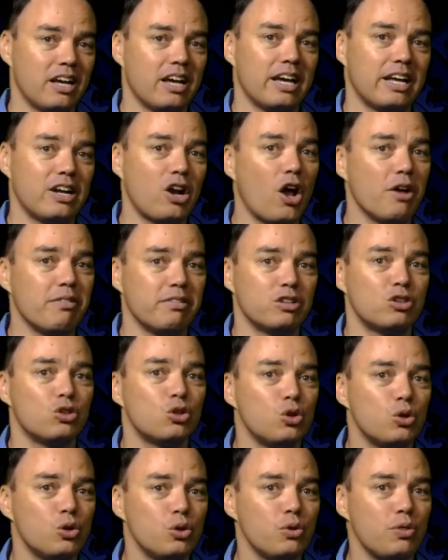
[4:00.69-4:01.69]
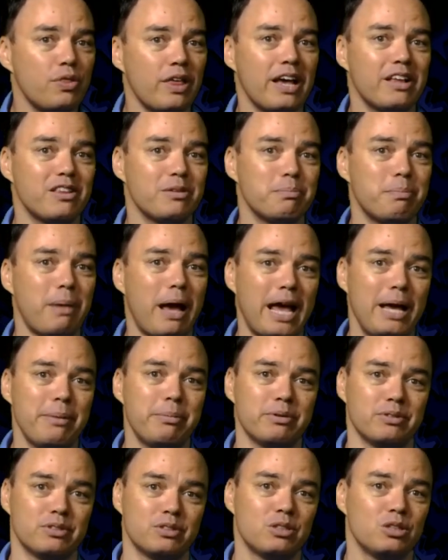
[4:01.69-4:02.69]
and over 2,000
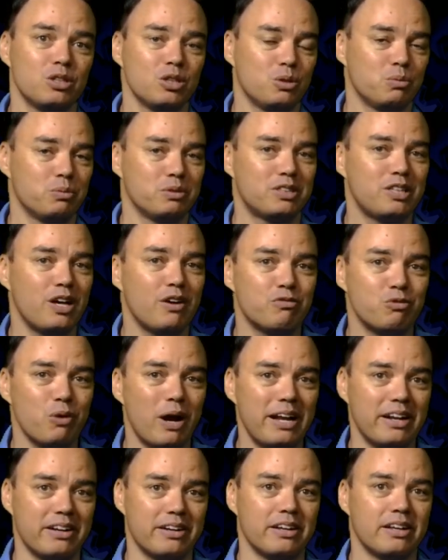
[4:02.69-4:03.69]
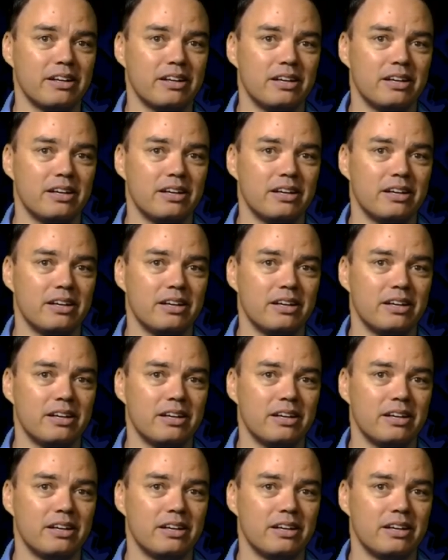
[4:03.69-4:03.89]
papers were self-rated.